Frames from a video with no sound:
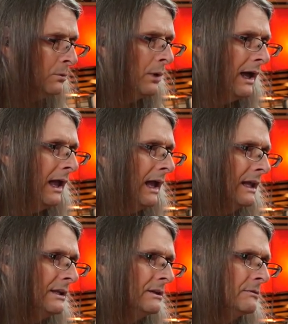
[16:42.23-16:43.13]
the way,
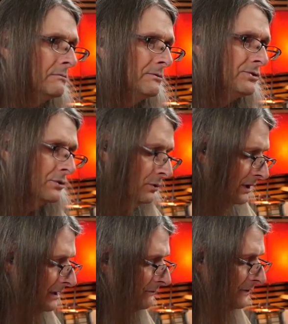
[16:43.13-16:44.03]
and then the journal
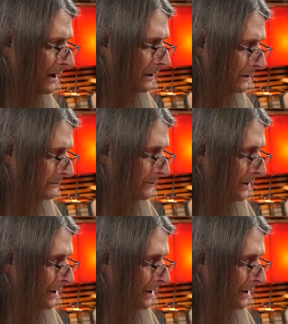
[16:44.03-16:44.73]
can follow.